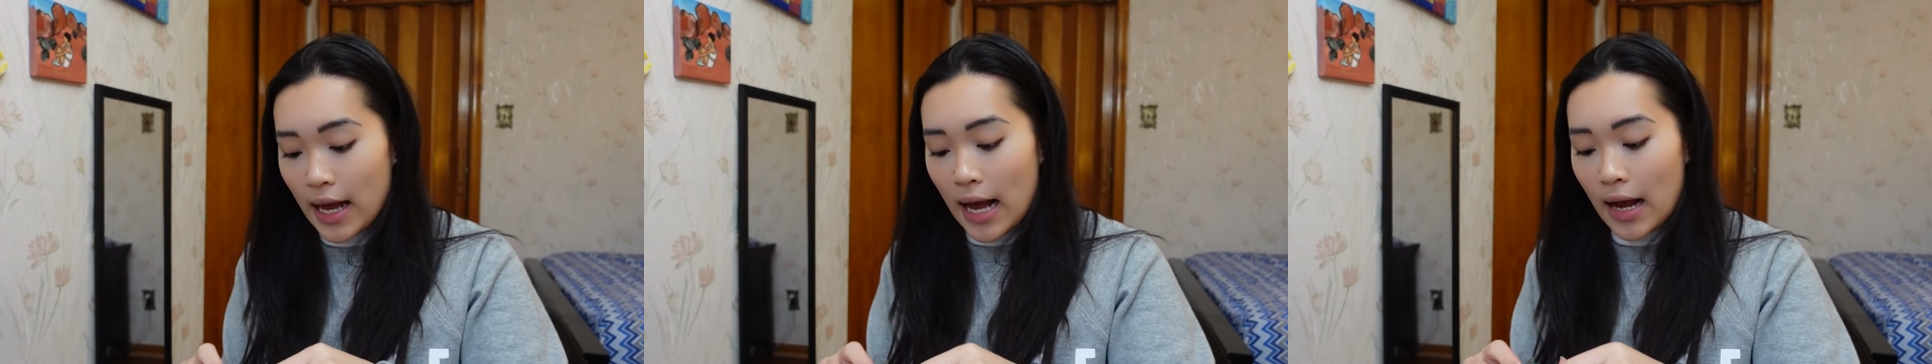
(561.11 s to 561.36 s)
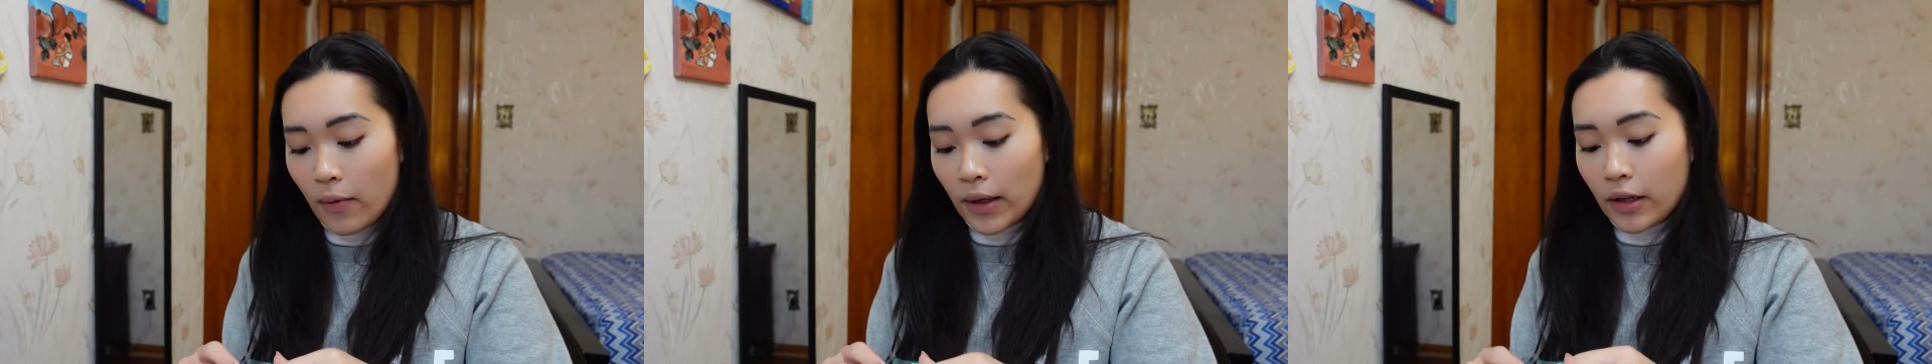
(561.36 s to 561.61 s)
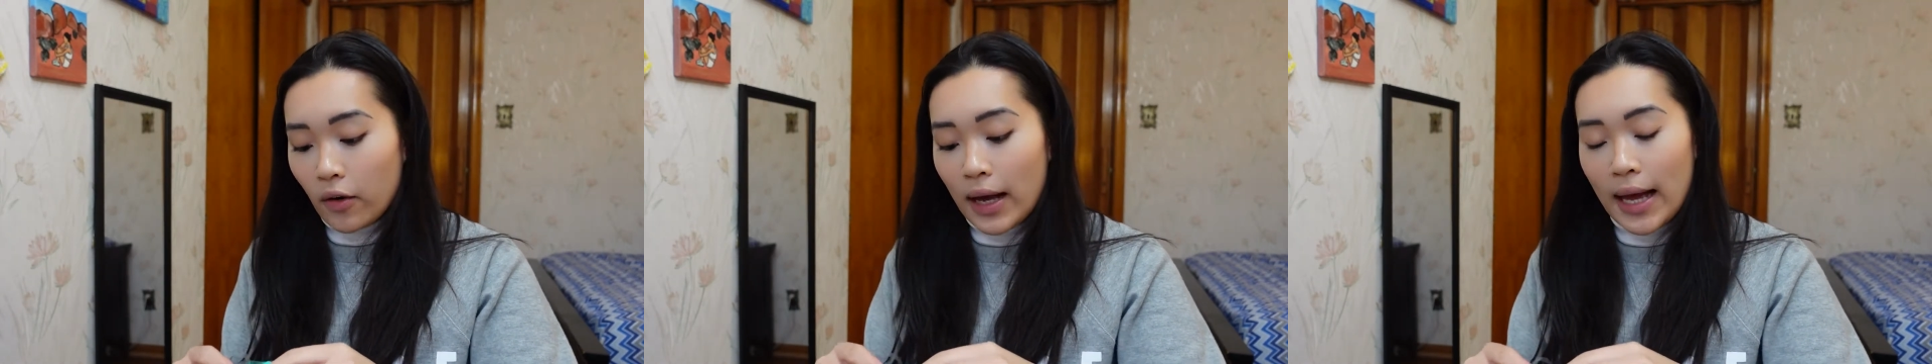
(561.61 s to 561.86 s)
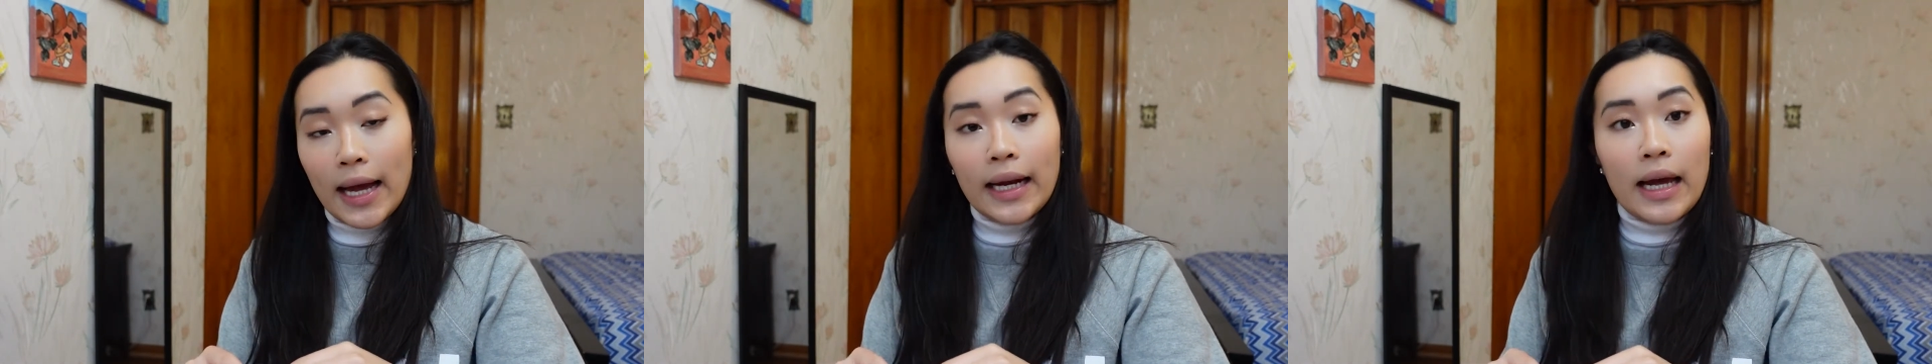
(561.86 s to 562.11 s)
I would go
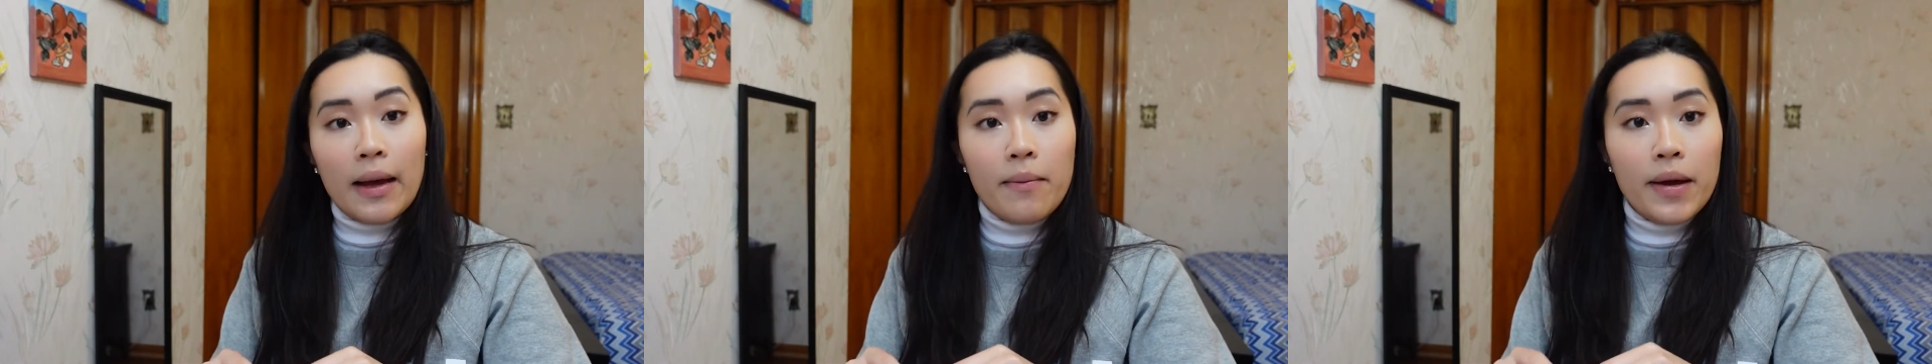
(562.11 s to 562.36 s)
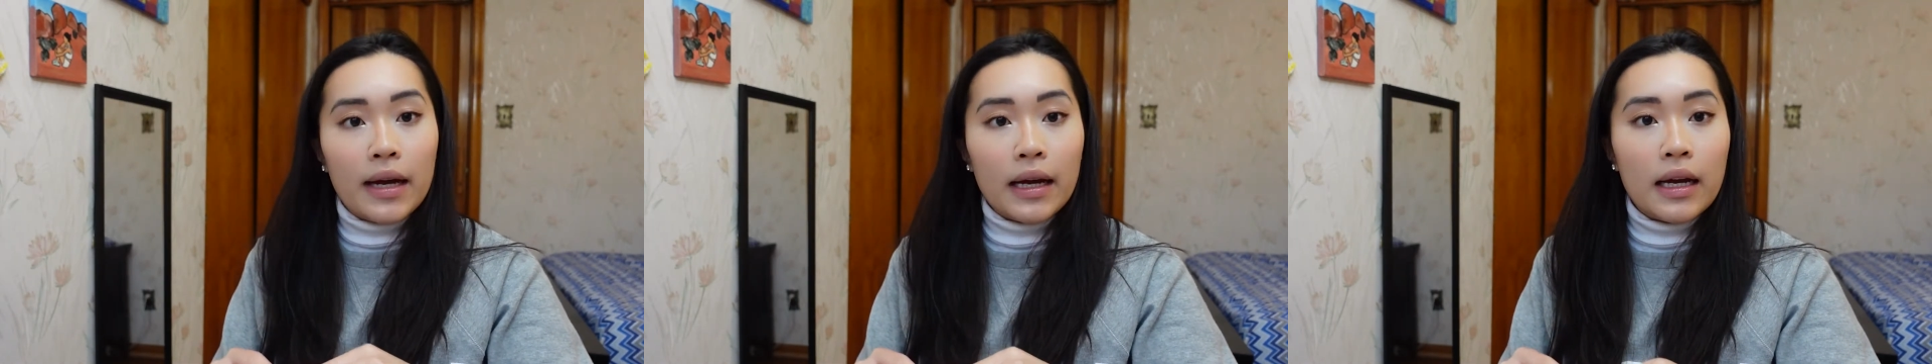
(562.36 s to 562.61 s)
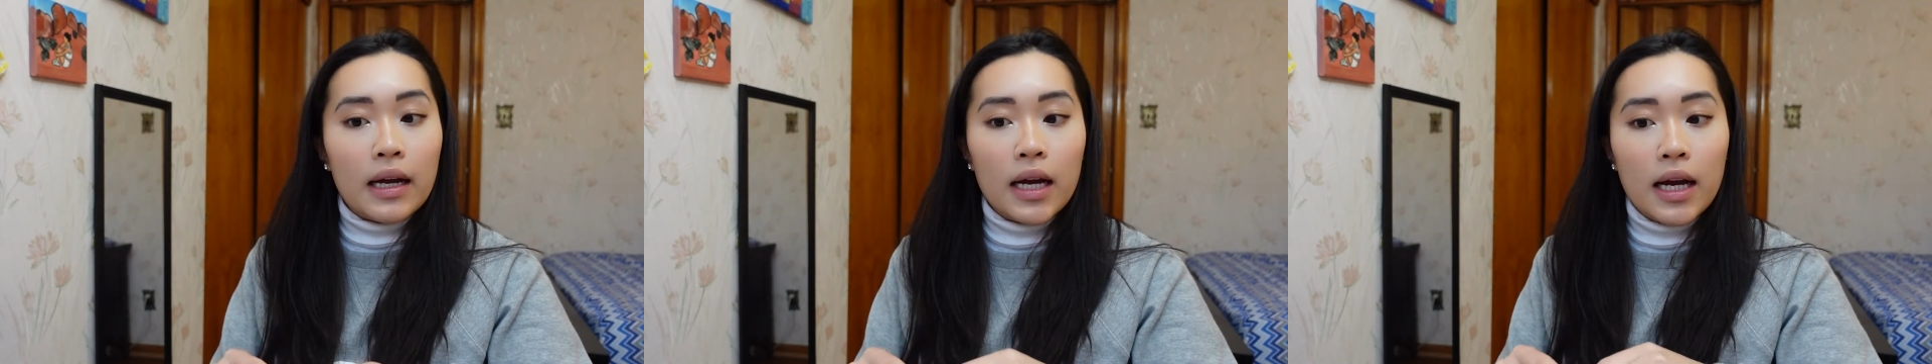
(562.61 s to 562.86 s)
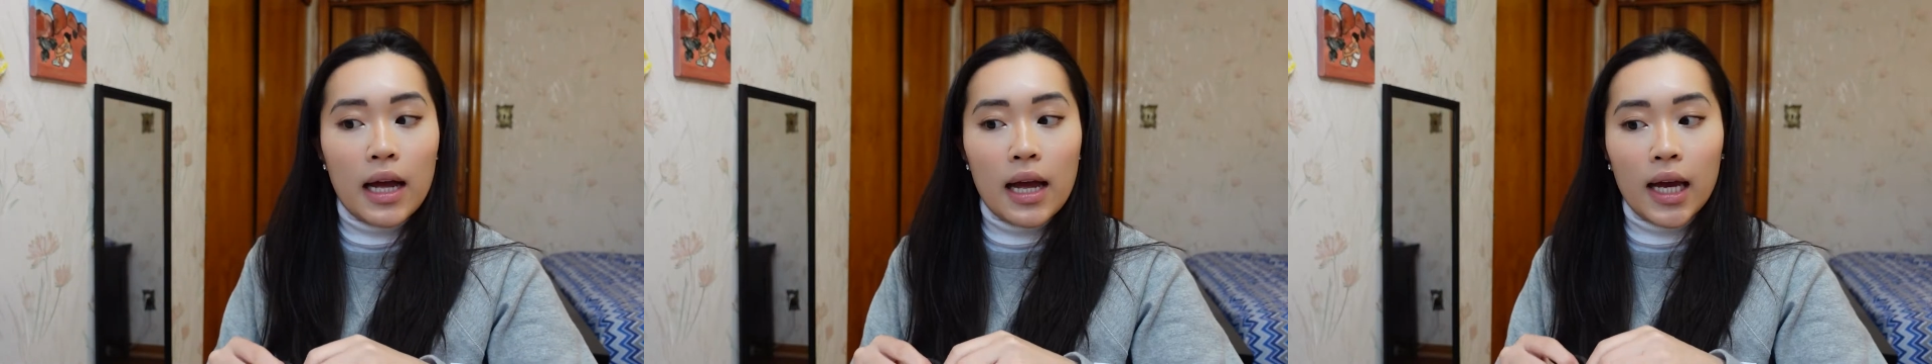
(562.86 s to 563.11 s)
ahead and pick
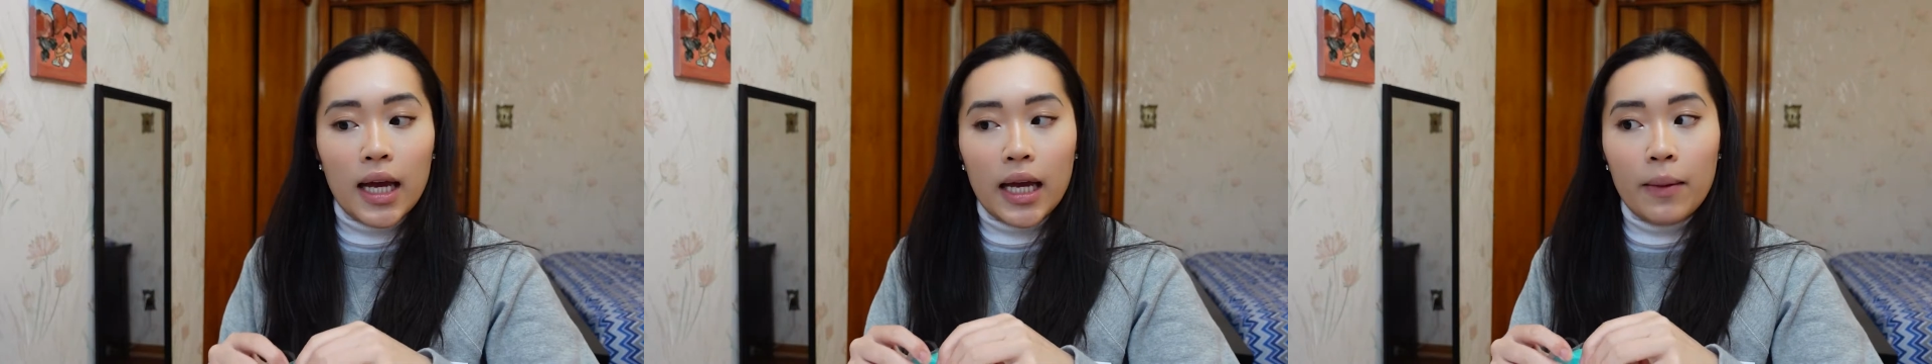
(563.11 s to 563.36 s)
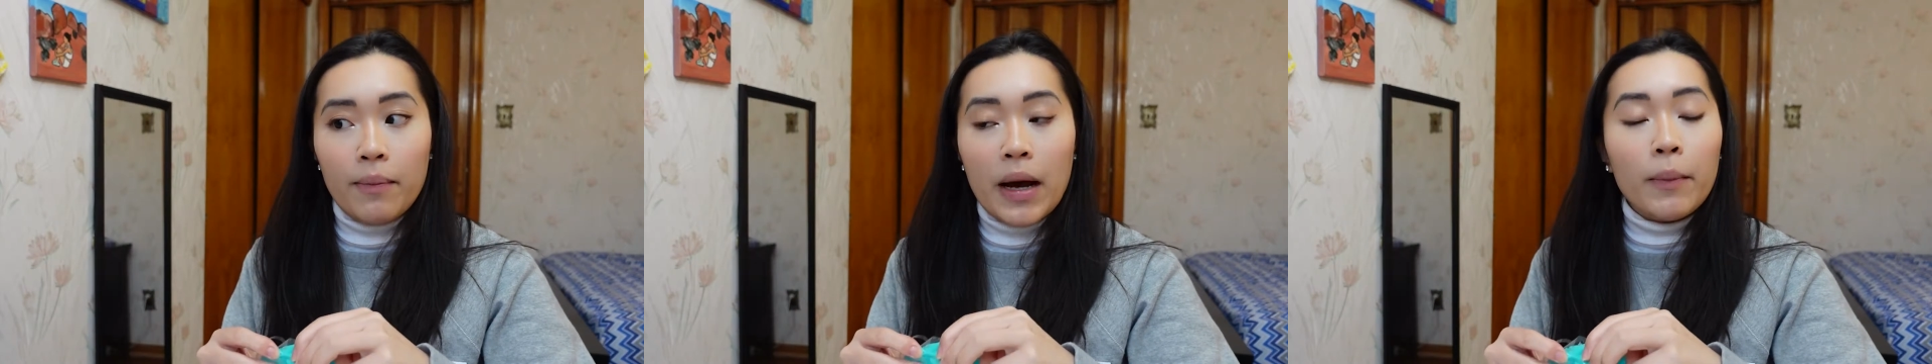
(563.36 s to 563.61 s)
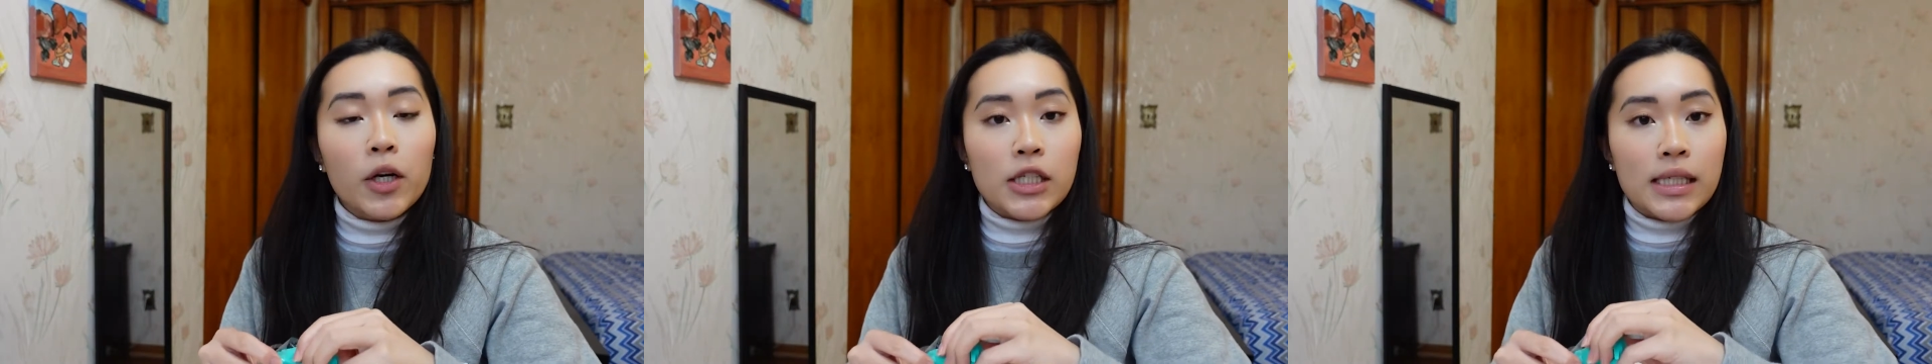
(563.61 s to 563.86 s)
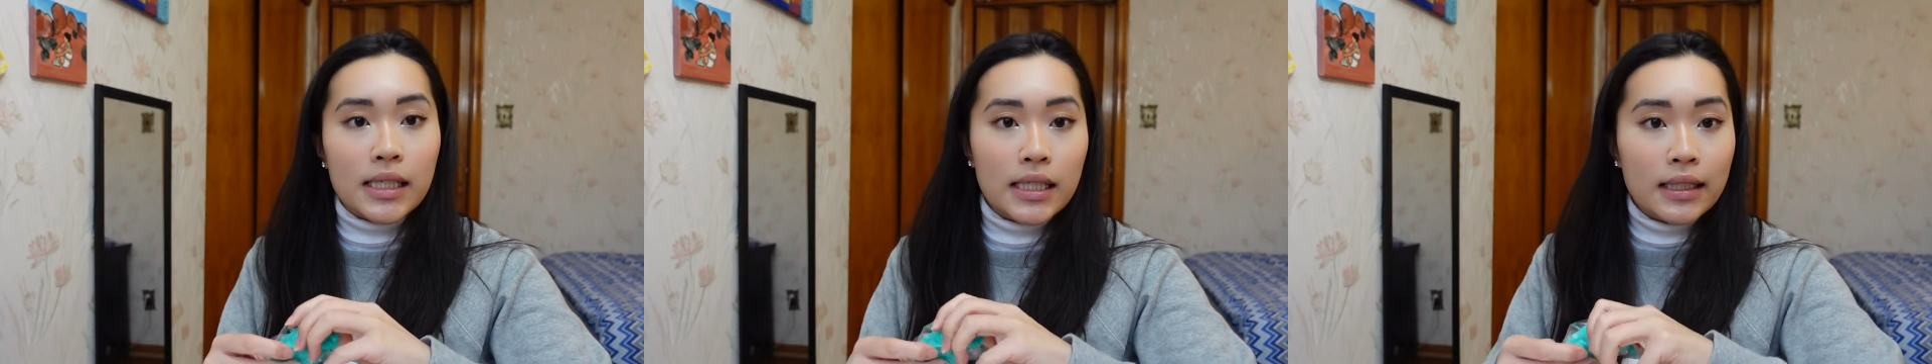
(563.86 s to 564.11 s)
a pepper
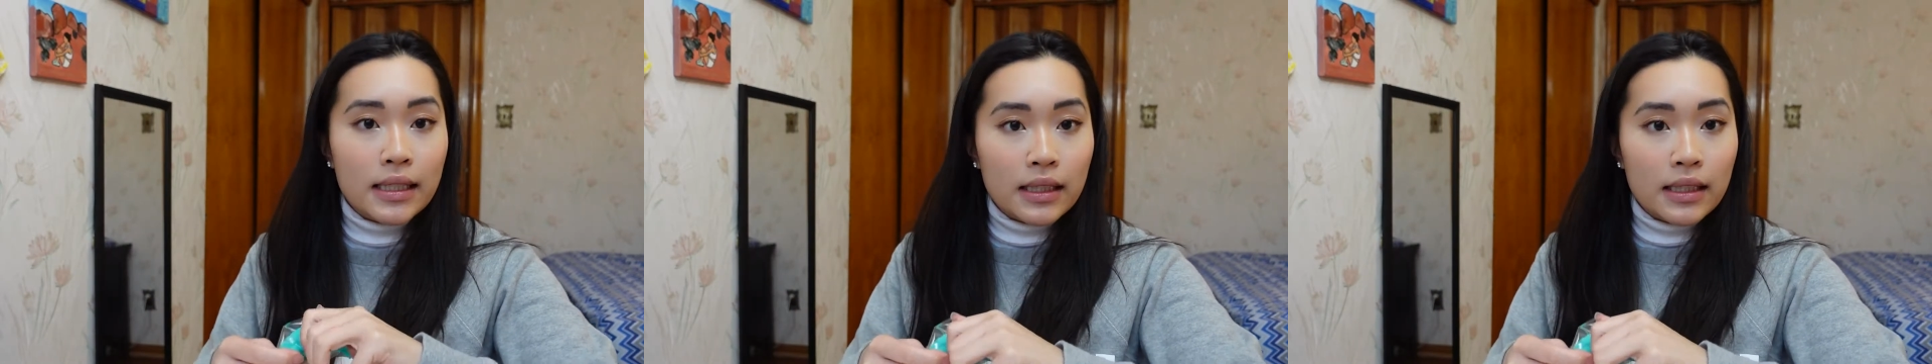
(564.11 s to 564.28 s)
seed